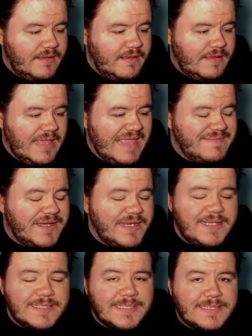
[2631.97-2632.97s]
A-Money
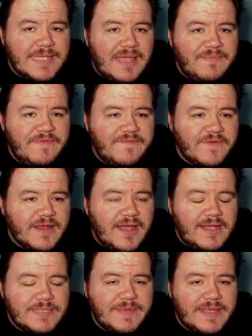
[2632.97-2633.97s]
is a sub for
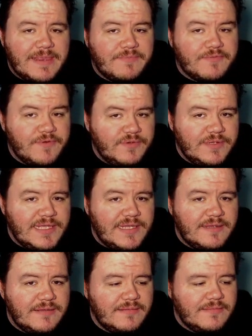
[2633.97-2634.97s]
Cosmic in the Pro League.
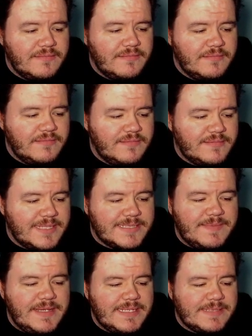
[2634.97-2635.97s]
Doesn't
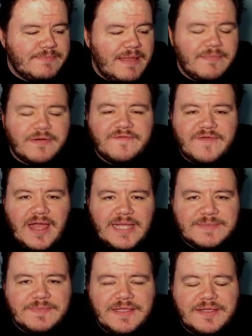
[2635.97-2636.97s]
mean he's a member of
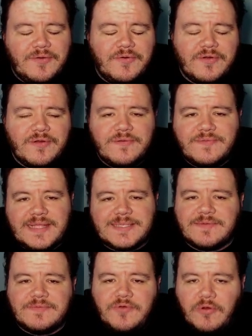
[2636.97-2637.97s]
Cosmic or that's
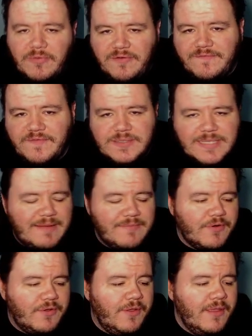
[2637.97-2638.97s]
a normal full-time
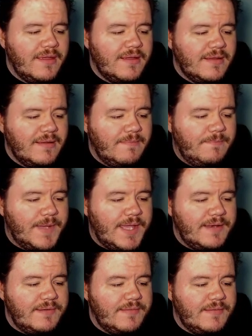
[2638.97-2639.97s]
role,
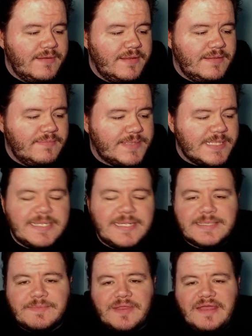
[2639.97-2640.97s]
but since he
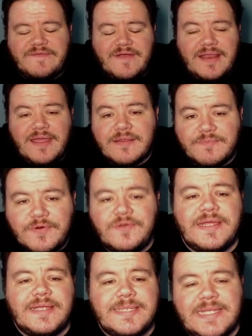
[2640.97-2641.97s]
doesn't play for any other Pro
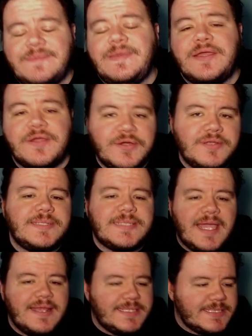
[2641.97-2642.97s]
League team, he could
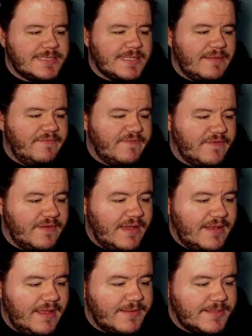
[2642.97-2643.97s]
sign as a sub for
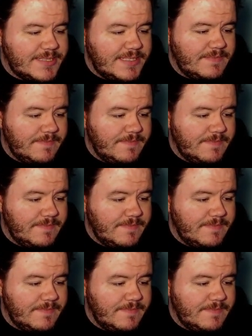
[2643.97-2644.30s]
any other team.